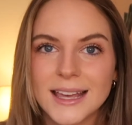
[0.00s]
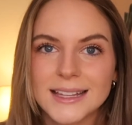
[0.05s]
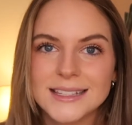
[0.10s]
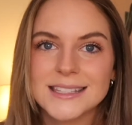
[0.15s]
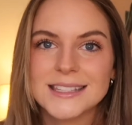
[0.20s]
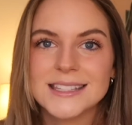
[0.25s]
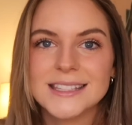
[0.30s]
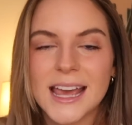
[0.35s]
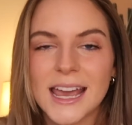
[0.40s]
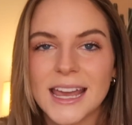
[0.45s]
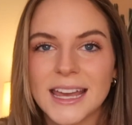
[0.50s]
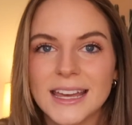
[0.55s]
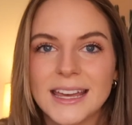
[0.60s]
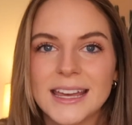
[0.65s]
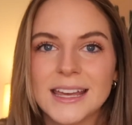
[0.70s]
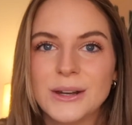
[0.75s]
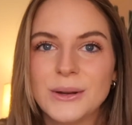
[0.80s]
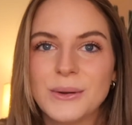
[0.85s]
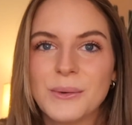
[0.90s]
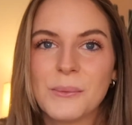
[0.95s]
stay
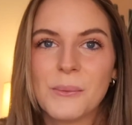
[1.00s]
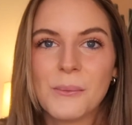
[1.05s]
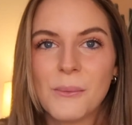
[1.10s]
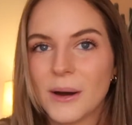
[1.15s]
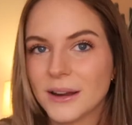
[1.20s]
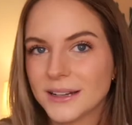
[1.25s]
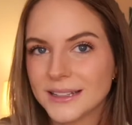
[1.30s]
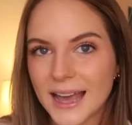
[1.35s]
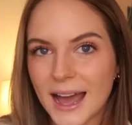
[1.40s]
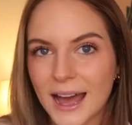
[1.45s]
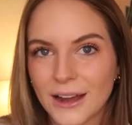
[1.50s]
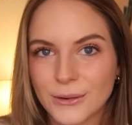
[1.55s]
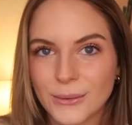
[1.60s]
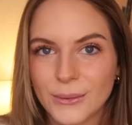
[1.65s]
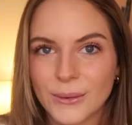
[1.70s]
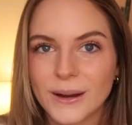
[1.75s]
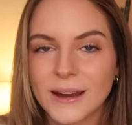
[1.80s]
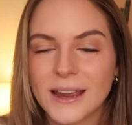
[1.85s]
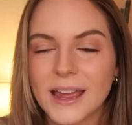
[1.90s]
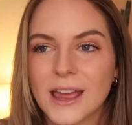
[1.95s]
in one
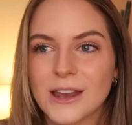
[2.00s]
category